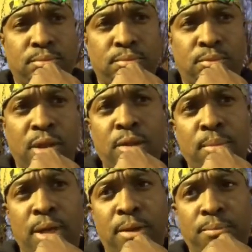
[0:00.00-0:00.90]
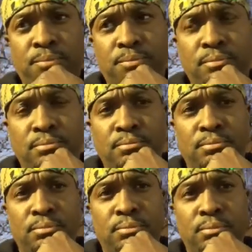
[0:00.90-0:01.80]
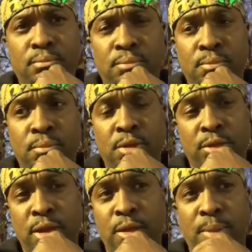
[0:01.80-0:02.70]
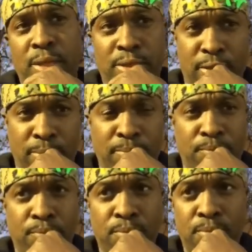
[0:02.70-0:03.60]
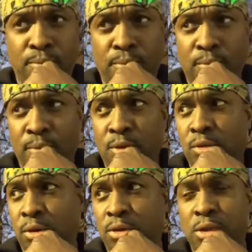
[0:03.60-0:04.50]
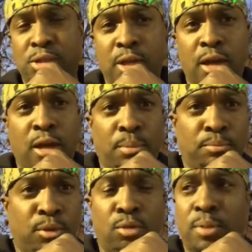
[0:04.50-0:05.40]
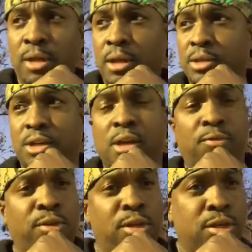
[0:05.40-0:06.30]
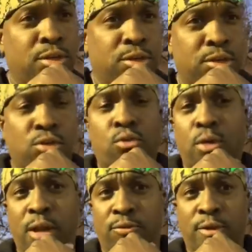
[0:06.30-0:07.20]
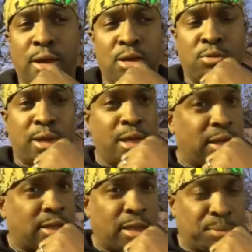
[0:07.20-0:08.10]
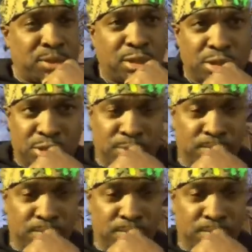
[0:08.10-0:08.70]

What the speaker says: Think about it. Just think about that. You go to a job, you've been at a job for years, you're qualified, you can't get that position.